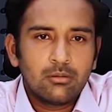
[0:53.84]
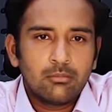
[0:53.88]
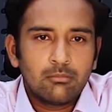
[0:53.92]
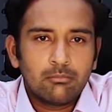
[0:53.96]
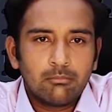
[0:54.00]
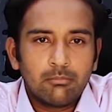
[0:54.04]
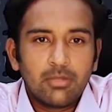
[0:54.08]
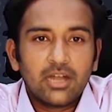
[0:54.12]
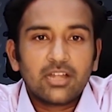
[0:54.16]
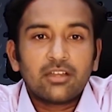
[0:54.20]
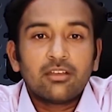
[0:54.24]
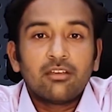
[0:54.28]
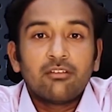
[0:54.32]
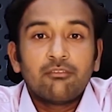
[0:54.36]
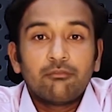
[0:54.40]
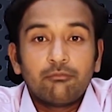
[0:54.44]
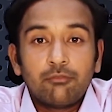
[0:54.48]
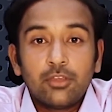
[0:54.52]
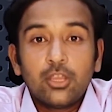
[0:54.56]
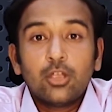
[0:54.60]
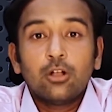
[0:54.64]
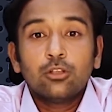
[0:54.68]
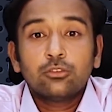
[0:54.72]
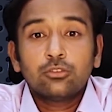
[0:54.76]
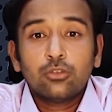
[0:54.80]
But
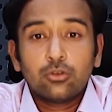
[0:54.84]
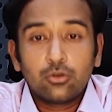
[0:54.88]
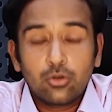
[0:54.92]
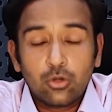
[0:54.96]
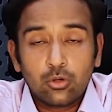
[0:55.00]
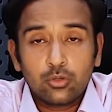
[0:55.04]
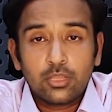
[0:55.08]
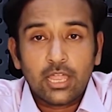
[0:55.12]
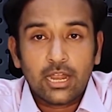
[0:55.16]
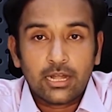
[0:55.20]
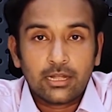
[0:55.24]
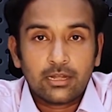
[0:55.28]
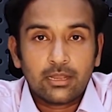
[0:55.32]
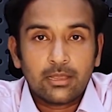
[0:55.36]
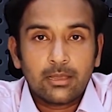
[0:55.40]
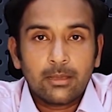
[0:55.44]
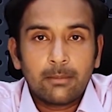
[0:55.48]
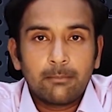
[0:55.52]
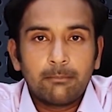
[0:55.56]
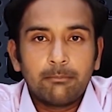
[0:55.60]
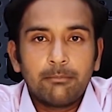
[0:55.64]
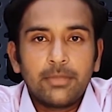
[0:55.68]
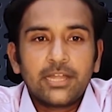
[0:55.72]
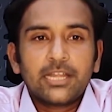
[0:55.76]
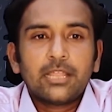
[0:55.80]
we also know that
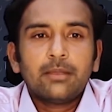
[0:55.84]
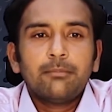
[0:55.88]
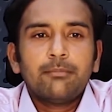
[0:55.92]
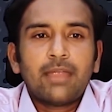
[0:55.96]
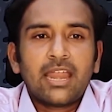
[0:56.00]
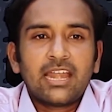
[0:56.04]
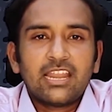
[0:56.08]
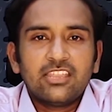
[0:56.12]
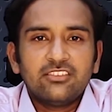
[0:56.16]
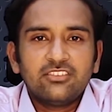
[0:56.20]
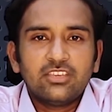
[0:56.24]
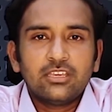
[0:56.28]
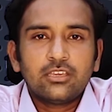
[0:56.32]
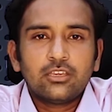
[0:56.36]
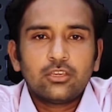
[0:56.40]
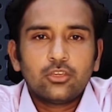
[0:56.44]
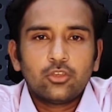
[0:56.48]
better managing